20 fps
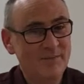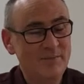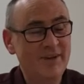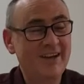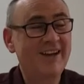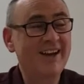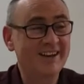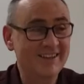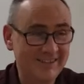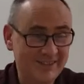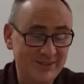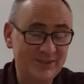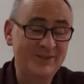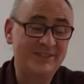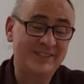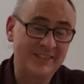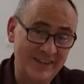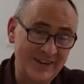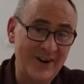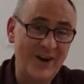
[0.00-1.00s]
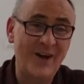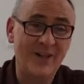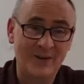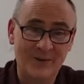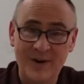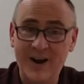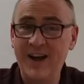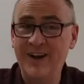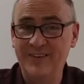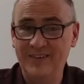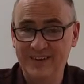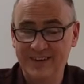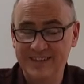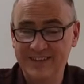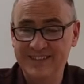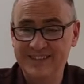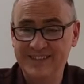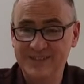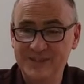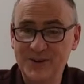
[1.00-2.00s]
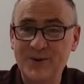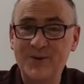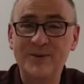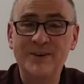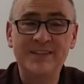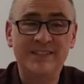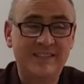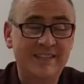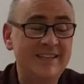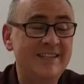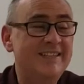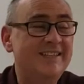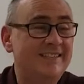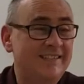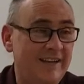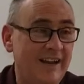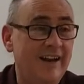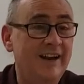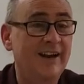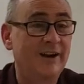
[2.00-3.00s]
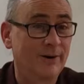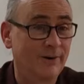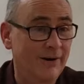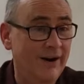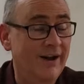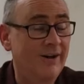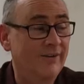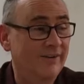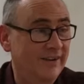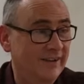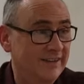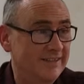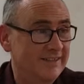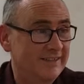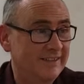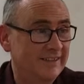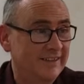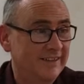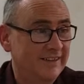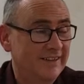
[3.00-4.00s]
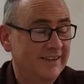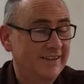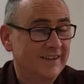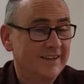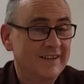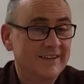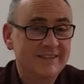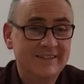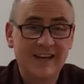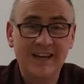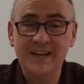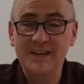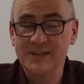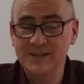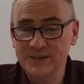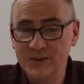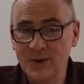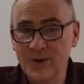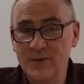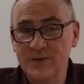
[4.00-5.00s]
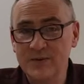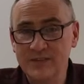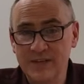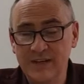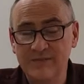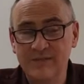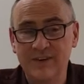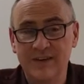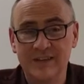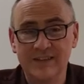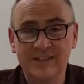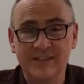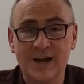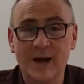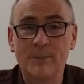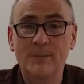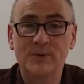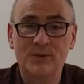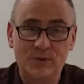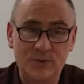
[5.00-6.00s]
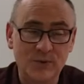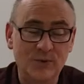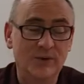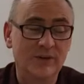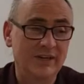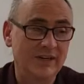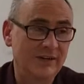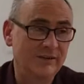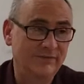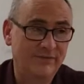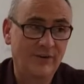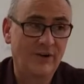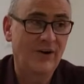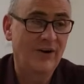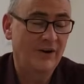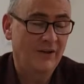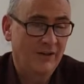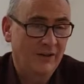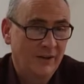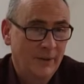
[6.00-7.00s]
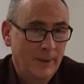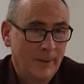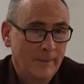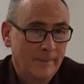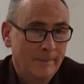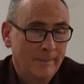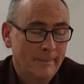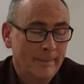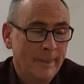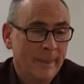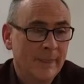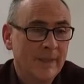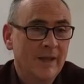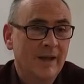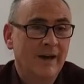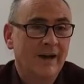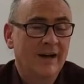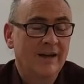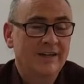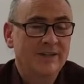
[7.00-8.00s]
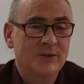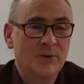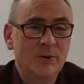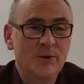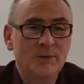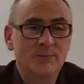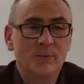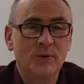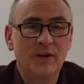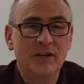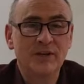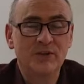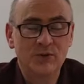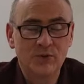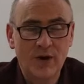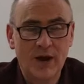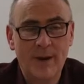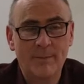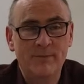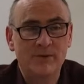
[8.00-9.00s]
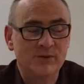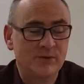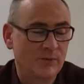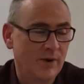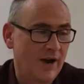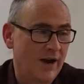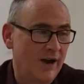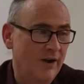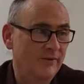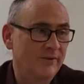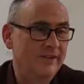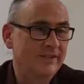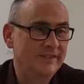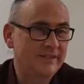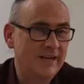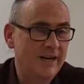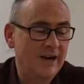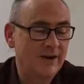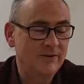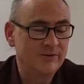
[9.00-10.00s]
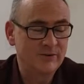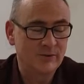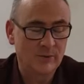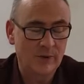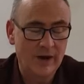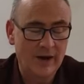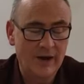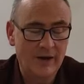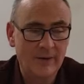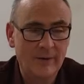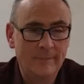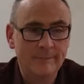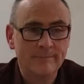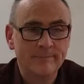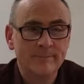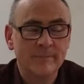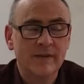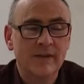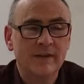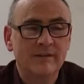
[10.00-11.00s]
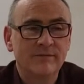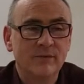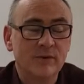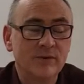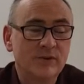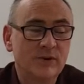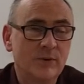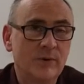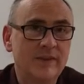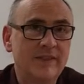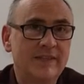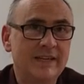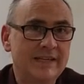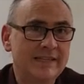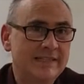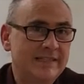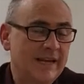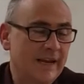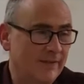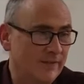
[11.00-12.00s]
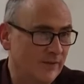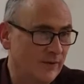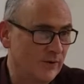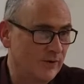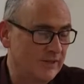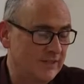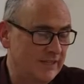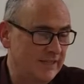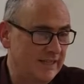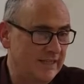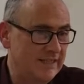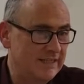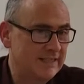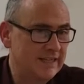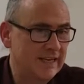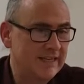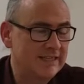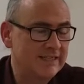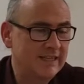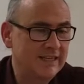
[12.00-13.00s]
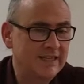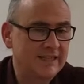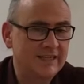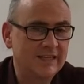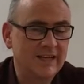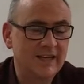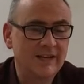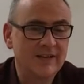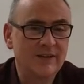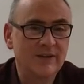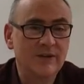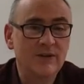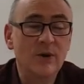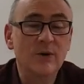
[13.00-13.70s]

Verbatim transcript: because there's sin all around us. There's always sin standing around us. Satan is always giving us an opportunity to fall. Uh, he's always putting traps around and snares around. 1 Corinthians 10:13 says that uh, the